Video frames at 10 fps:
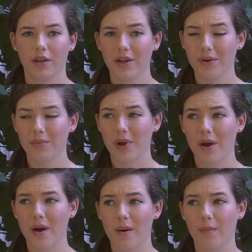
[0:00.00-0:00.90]
You know,
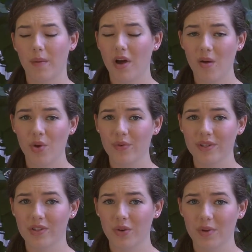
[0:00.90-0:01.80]
my mom
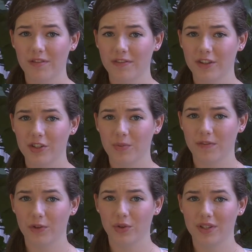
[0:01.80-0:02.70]
always told me to finish
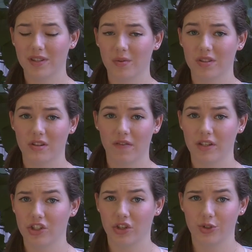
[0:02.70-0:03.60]
my food because there were
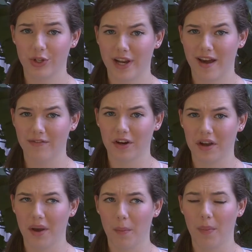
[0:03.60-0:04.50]
starving children in
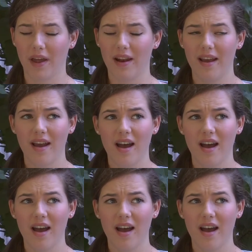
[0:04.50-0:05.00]
Africa, but